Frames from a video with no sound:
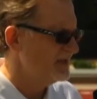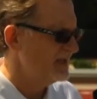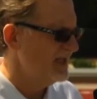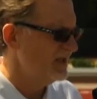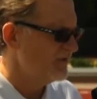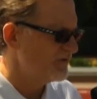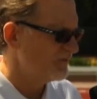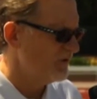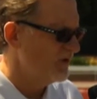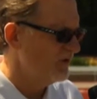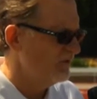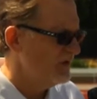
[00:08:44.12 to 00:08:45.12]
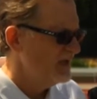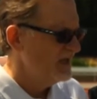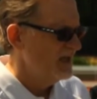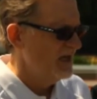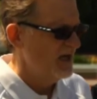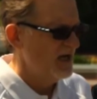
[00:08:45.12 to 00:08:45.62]
get through.
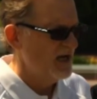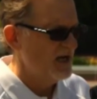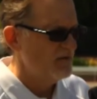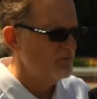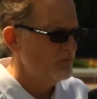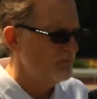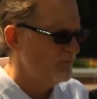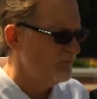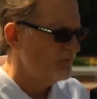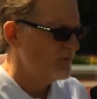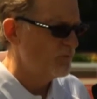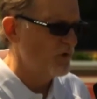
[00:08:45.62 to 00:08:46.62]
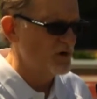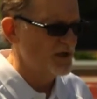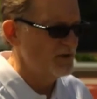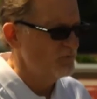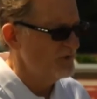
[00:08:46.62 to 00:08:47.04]
We're working